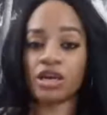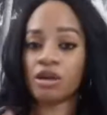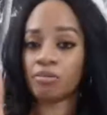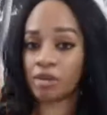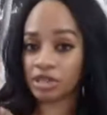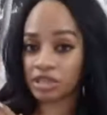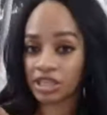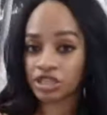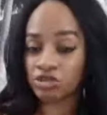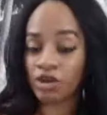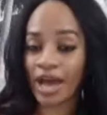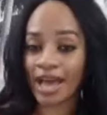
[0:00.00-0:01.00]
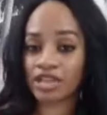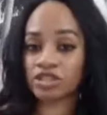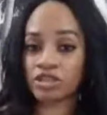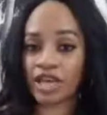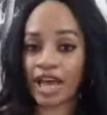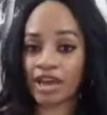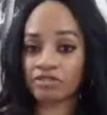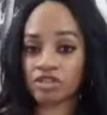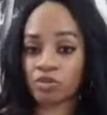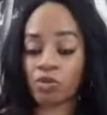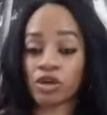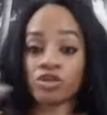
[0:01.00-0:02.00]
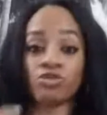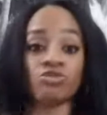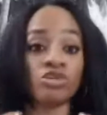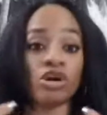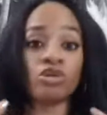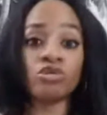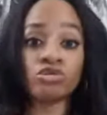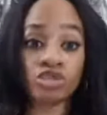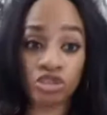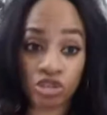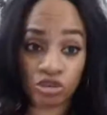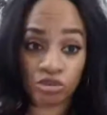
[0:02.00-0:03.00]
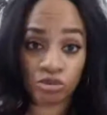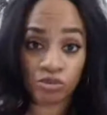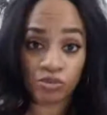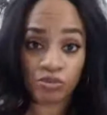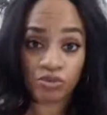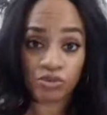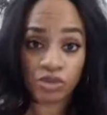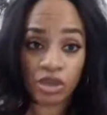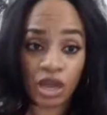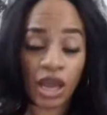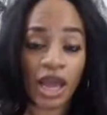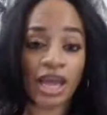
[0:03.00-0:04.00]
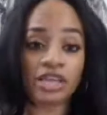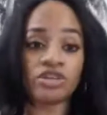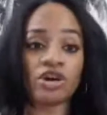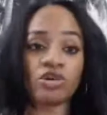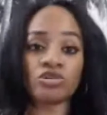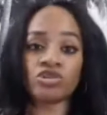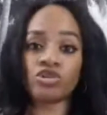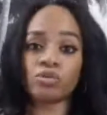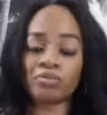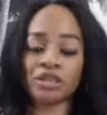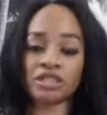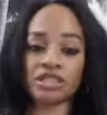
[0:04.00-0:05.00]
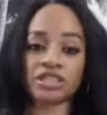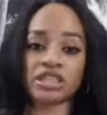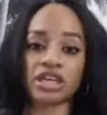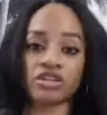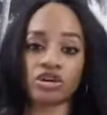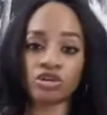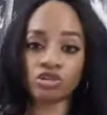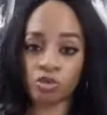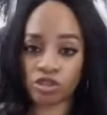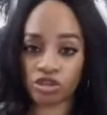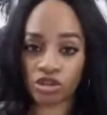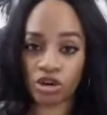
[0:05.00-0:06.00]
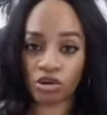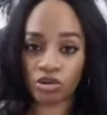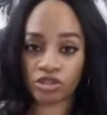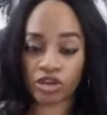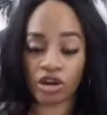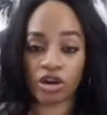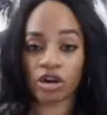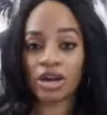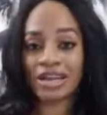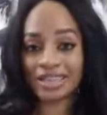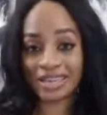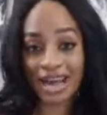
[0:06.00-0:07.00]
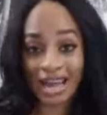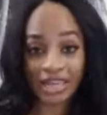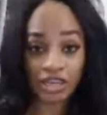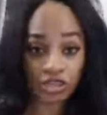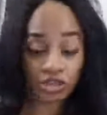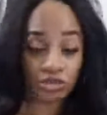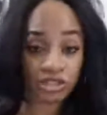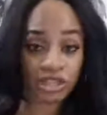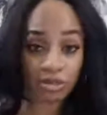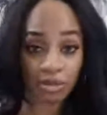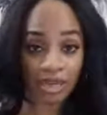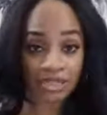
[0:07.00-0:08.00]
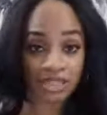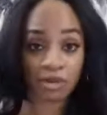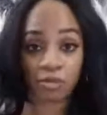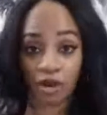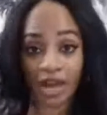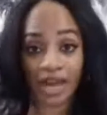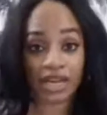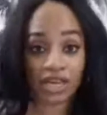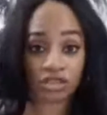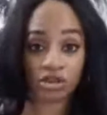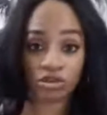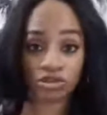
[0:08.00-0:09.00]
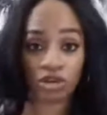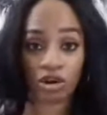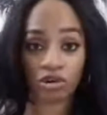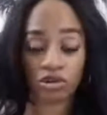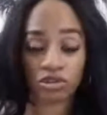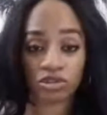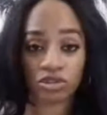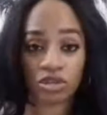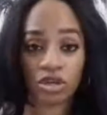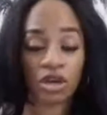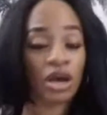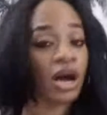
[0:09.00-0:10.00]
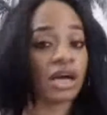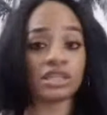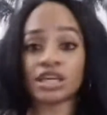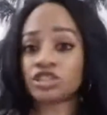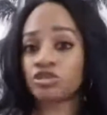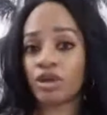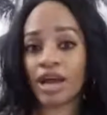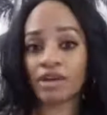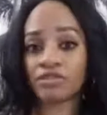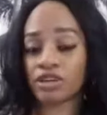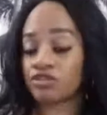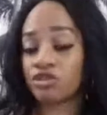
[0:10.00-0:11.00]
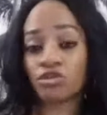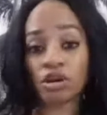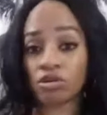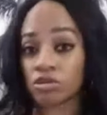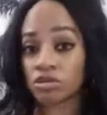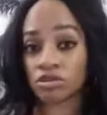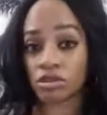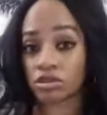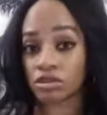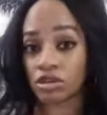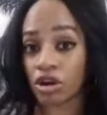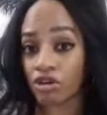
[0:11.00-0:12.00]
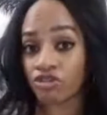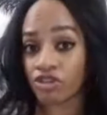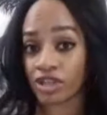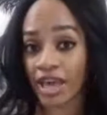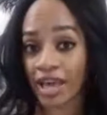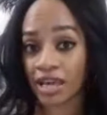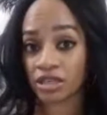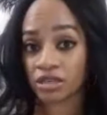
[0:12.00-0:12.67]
but unless you actually have someone who knows you and knows your business and knows what your goals are, guiding you step by step on how to hit those goals, if you don't go for that,